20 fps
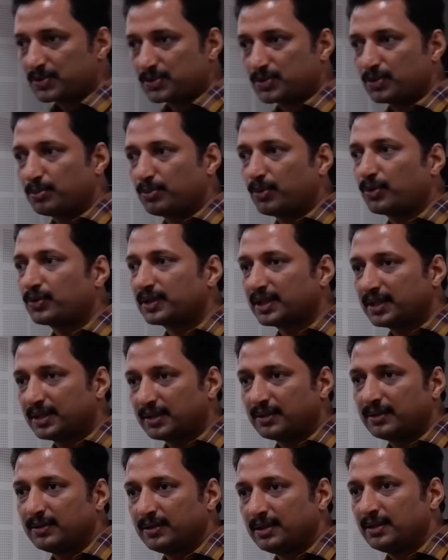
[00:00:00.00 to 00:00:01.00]
So more
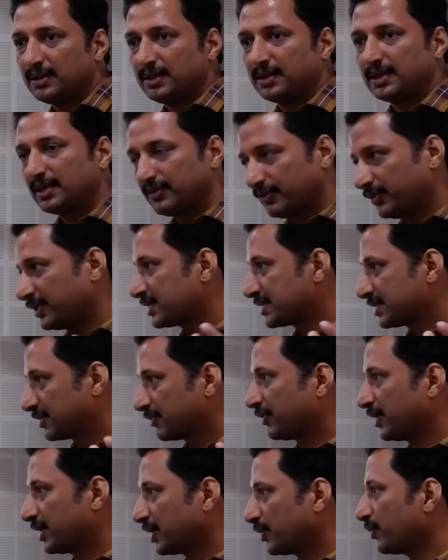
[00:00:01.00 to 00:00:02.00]
than, if it is
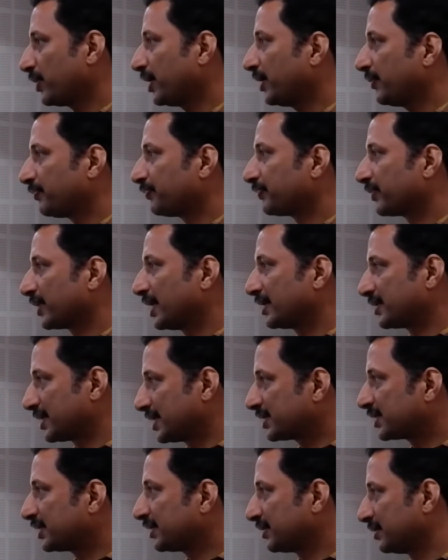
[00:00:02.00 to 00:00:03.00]
far away,
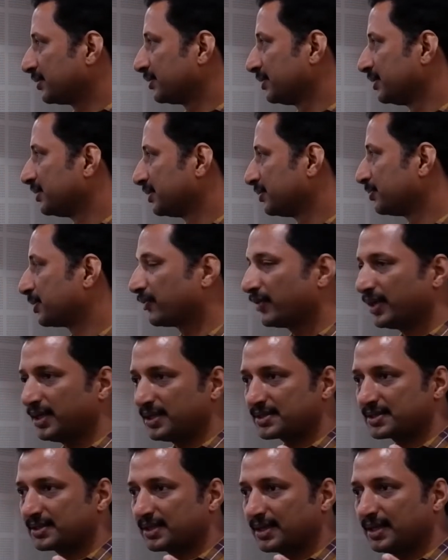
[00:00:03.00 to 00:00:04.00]
attraction
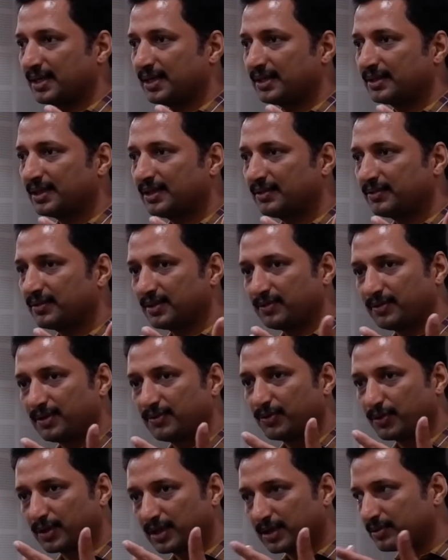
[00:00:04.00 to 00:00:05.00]
prevails, and then
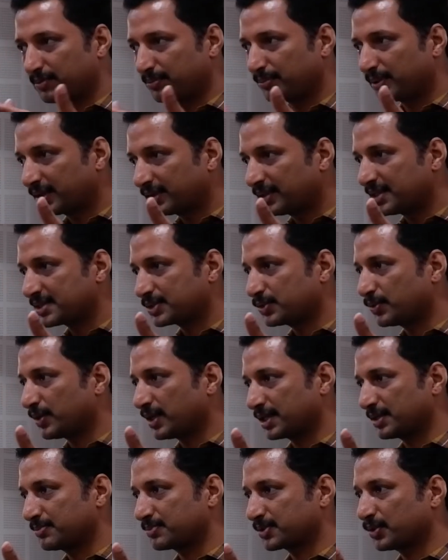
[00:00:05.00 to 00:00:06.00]
if you bring these two
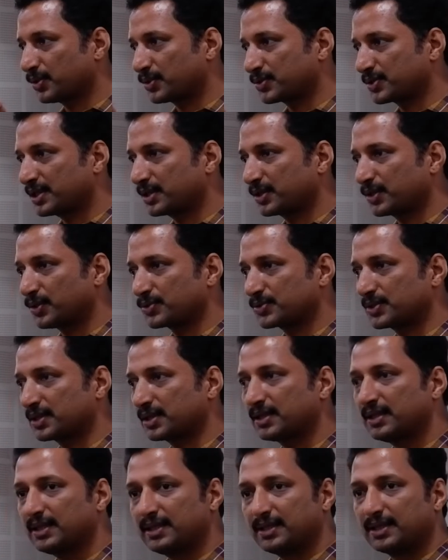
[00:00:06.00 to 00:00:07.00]
atoms closer and
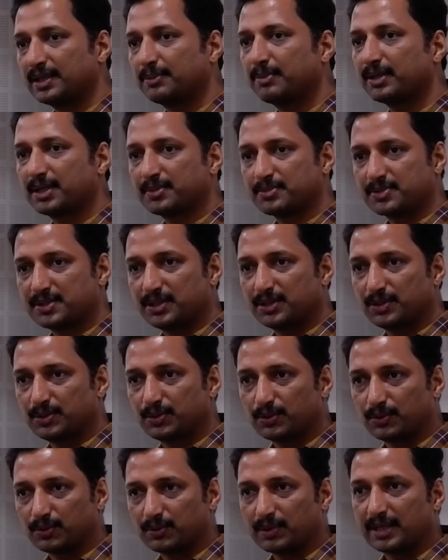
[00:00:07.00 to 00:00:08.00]
closer, it becomes
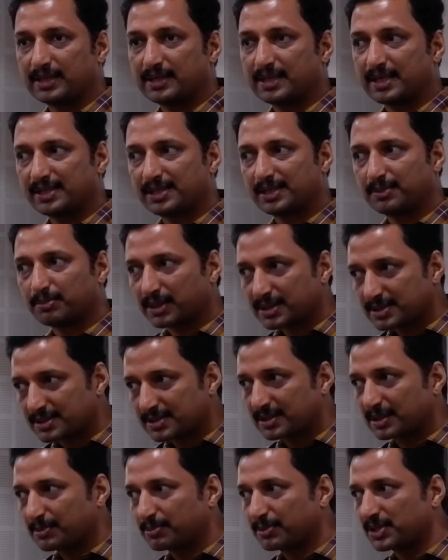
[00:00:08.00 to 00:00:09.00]
into attraction
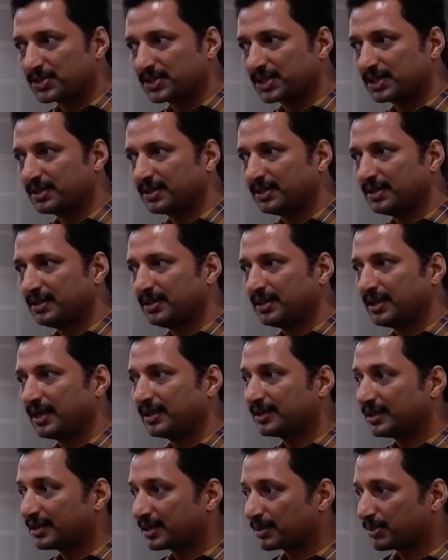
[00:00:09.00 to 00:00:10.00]
plus repulsion,
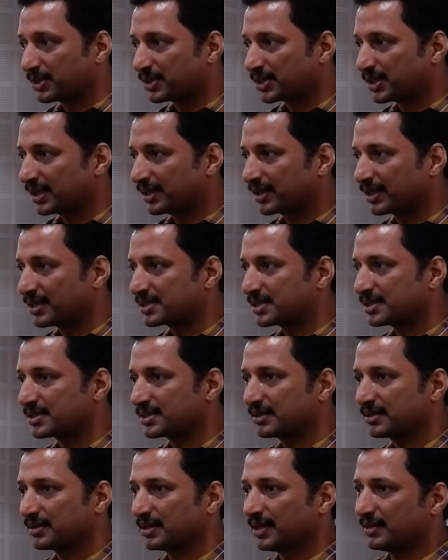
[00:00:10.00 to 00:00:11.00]
and then repulsion
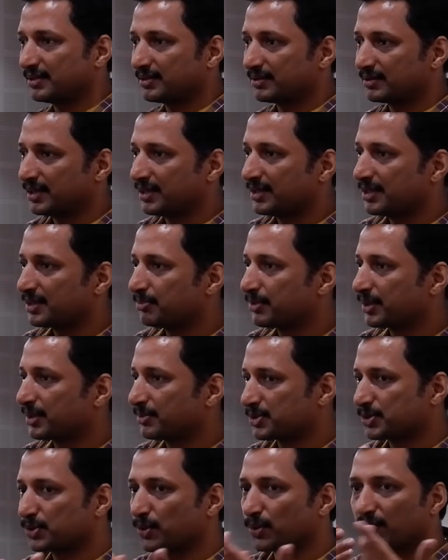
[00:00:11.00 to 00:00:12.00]
increases, and then it
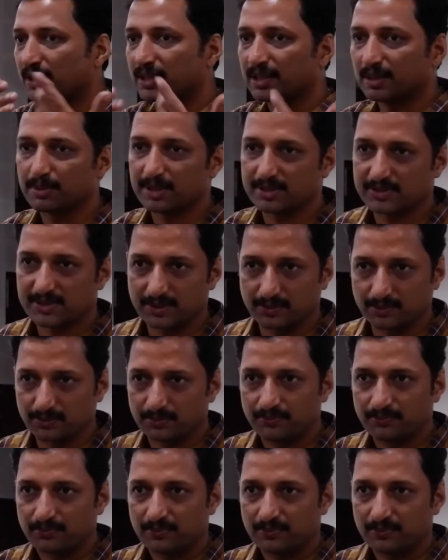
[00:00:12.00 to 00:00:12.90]
becomes totally repulsive.